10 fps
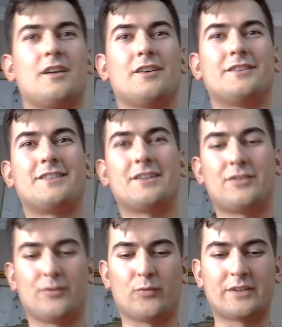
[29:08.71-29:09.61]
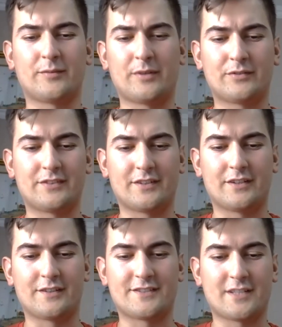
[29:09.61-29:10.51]
Uh, thank you. What about
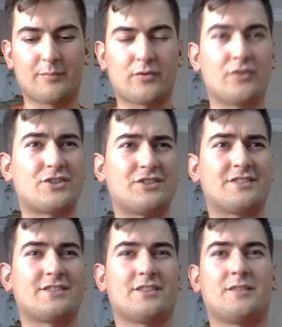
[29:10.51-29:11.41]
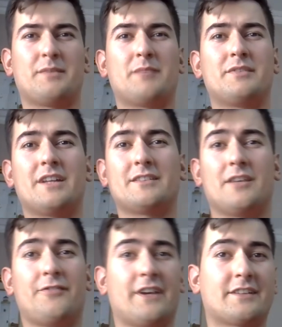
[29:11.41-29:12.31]
uh, subconscious? Uh, maybe that
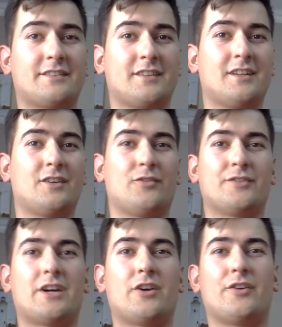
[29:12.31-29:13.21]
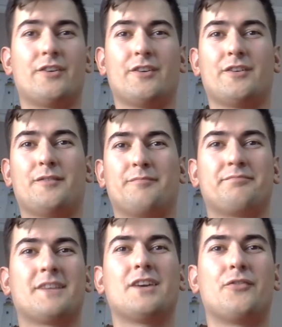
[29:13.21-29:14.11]
affect on our um,
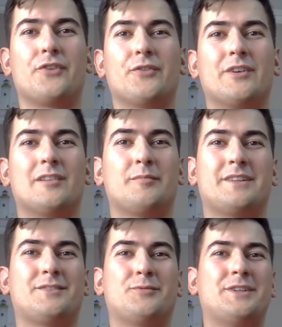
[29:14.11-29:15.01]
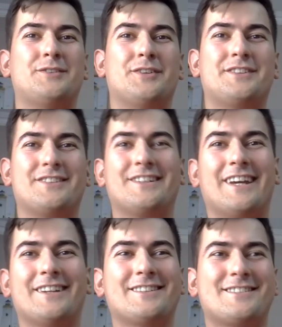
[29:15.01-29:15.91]
free will, but we don't
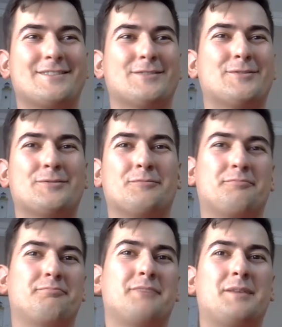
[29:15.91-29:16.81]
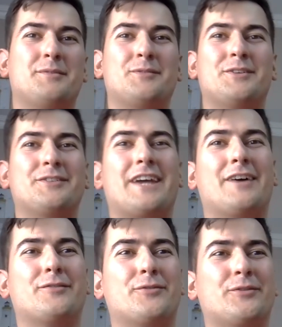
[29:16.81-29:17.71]
get it. So maybe we don't
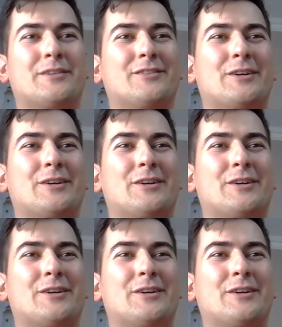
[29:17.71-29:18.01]
have free will.